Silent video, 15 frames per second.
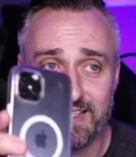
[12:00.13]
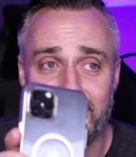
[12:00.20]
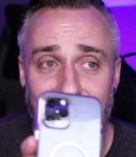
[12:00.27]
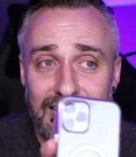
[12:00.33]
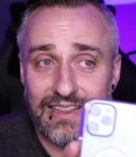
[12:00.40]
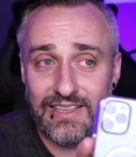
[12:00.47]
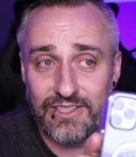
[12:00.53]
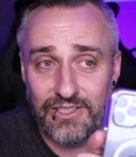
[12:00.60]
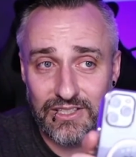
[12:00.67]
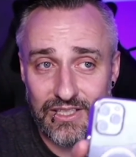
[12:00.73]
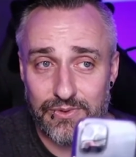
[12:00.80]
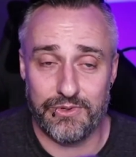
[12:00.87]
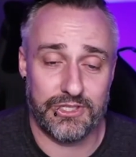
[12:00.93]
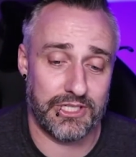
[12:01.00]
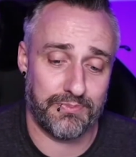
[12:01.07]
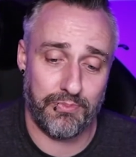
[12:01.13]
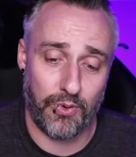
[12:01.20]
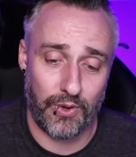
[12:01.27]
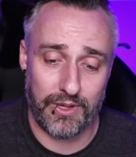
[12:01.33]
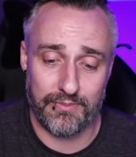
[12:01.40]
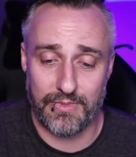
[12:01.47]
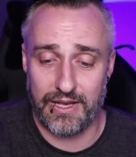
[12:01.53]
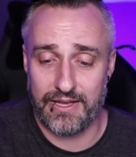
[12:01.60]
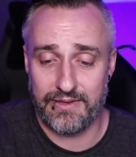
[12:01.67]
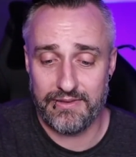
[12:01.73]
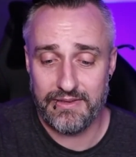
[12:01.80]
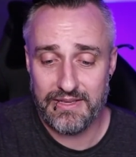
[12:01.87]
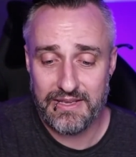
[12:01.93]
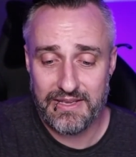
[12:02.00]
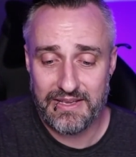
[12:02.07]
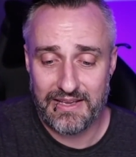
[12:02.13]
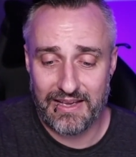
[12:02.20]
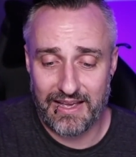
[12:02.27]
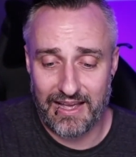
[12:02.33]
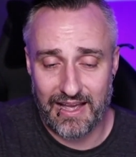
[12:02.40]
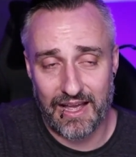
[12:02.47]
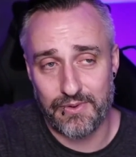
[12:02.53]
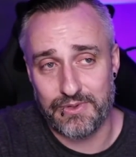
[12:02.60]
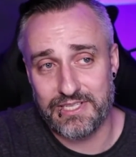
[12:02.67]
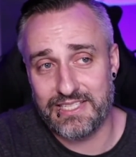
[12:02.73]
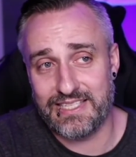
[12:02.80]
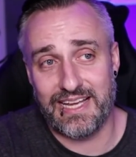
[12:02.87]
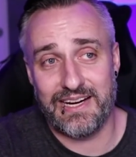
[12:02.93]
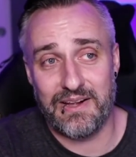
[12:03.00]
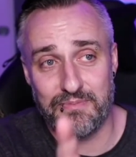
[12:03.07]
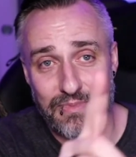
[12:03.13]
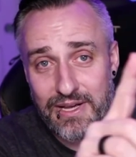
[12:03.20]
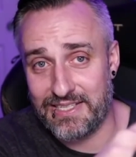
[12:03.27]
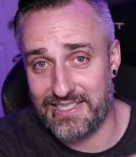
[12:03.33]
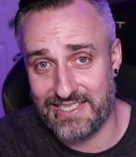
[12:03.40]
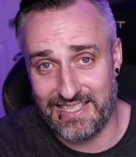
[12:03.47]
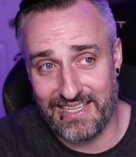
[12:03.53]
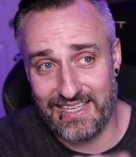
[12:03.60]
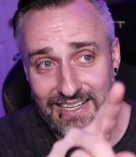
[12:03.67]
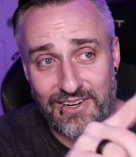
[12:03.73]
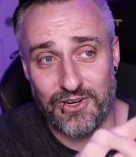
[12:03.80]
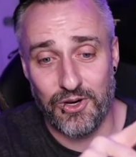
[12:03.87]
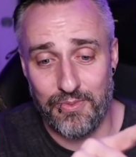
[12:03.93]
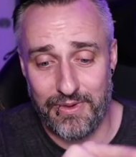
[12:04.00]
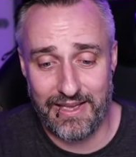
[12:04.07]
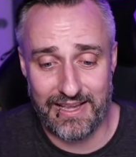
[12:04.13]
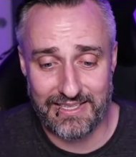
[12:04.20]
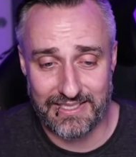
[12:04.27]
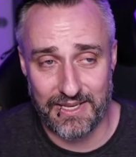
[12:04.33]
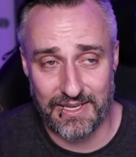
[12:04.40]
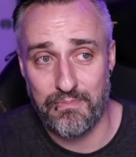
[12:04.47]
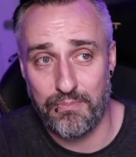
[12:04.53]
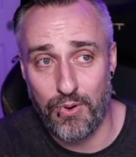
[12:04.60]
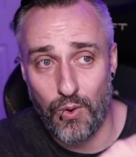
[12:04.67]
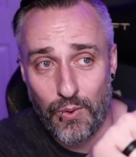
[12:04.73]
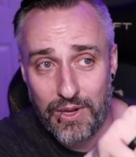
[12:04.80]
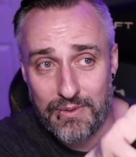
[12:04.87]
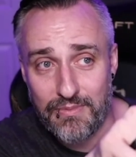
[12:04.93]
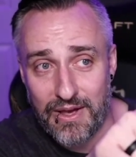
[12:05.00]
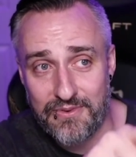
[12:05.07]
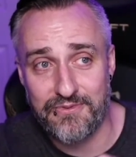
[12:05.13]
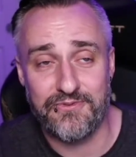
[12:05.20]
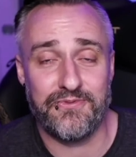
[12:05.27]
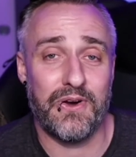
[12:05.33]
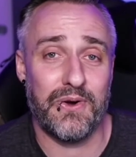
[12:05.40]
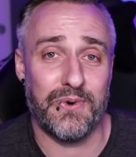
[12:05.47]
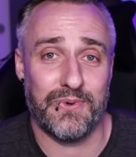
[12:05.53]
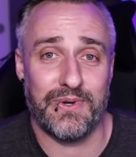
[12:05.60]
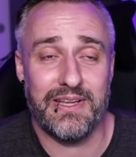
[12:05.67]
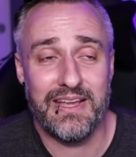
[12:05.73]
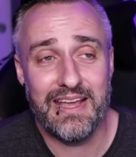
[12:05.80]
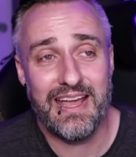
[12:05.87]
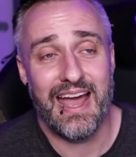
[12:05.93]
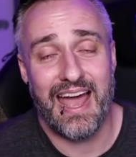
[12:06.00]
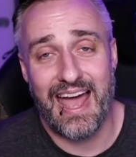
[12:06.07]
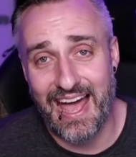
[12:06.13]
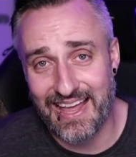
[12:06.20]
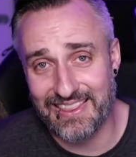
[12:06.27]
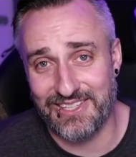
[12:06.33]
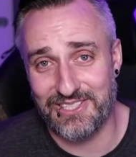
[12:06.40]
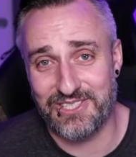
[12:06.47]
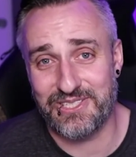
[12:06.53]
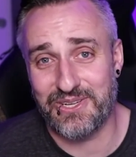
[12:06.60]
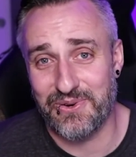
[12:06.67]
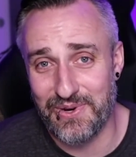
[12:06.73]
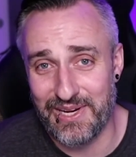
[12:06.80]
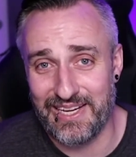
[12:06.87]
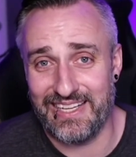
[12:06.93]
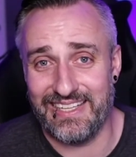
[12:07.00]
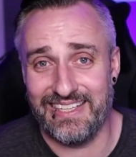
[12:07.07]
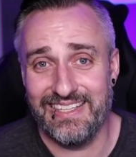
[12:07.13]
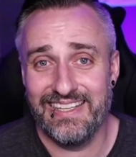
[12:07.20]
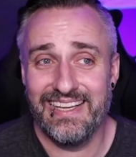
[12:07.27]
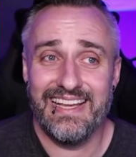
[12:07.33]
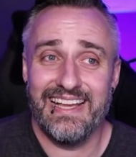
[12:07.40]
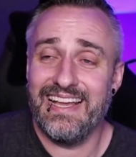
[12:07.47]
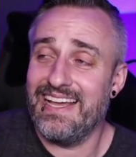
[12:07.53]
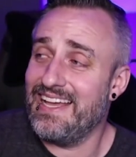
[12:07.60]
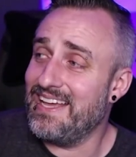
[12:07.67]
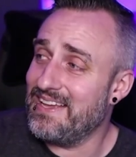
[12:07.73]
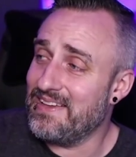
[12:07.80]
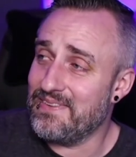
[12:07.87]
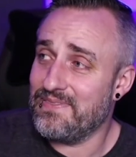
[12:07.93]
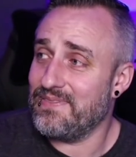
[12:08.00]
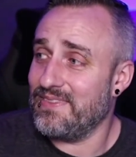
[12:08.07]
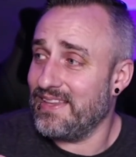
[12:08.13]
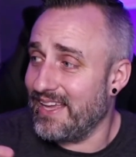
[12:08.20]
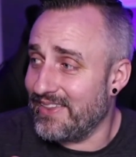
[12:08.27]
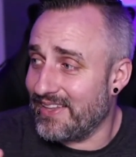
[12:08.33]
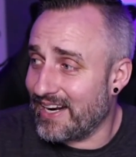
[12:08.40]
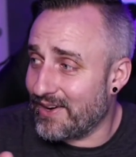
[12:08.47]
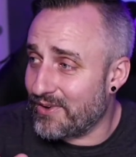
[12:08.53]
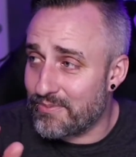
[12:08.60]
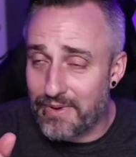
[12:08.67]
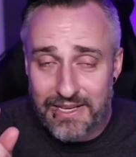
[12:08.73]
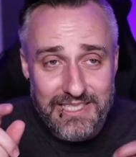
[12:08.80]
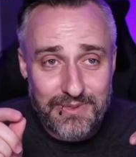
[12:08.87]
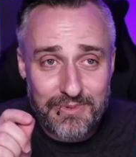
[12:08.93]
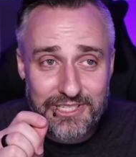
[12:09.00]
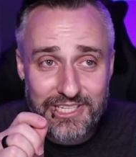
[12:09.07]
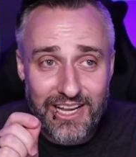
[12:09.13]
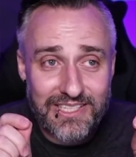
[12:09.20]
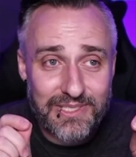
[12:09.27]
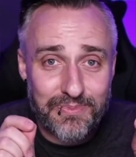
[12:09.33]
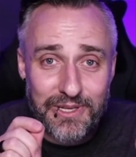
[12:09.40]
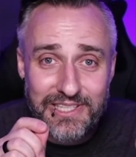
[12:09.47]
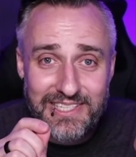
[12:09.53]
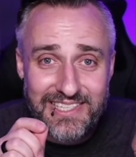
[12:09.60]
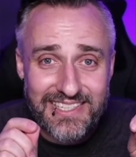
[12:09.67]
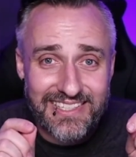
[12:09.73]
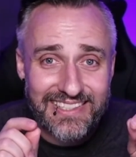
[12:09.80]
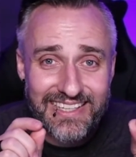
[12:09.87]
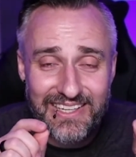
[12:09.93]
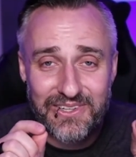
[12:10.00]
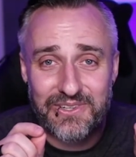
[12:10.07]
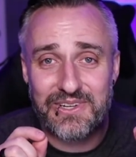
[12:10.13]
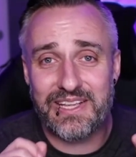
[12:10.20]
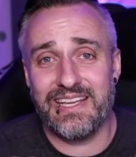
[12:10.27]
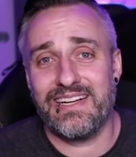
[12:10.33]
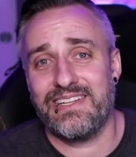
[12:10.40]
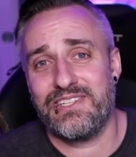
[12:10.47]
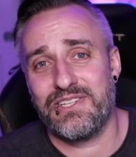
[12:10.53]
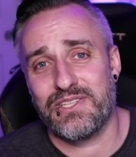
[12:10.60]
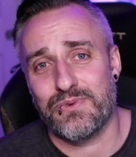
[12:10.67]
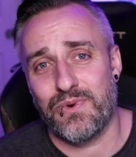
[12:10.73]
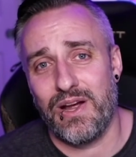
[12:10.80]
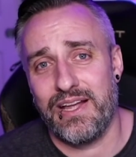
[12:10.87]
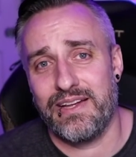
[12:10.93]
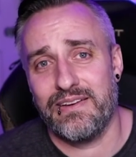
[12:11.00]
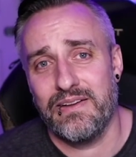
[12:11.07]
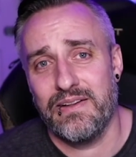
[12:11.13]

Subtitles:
I literally would just I would set up my scene on OBS and point my phone at the screen, and then I would make some adjustments, to get it just right.